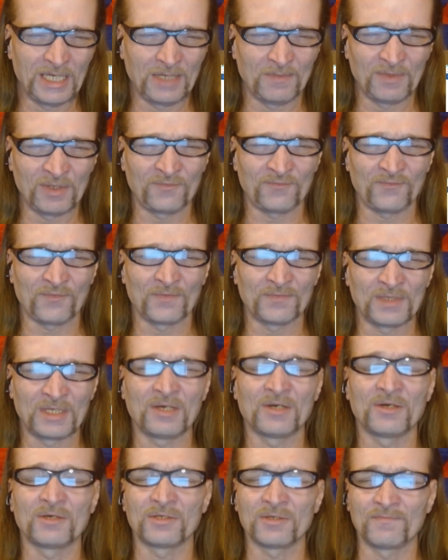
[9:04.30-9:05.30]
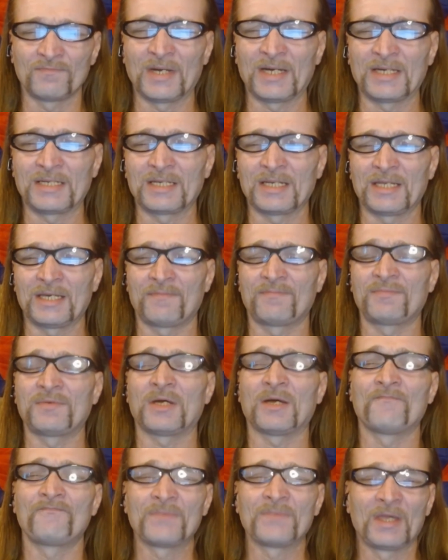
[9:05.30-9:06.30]
image from the Hunter Biden
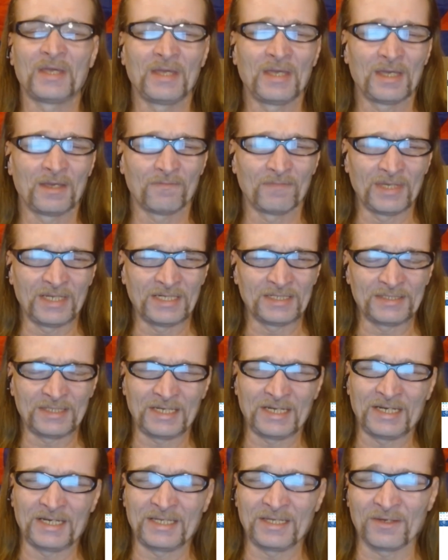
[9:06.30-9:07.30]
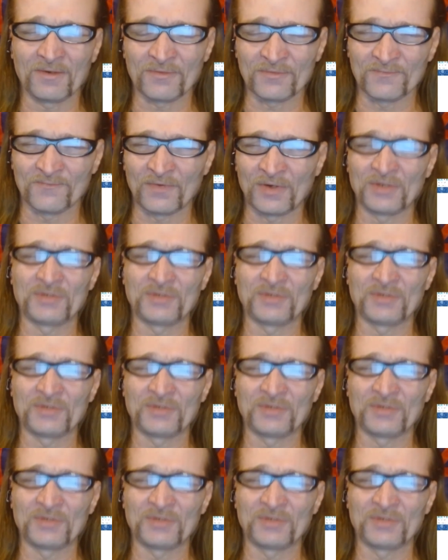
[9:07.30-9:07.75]
laptop, meaning that any other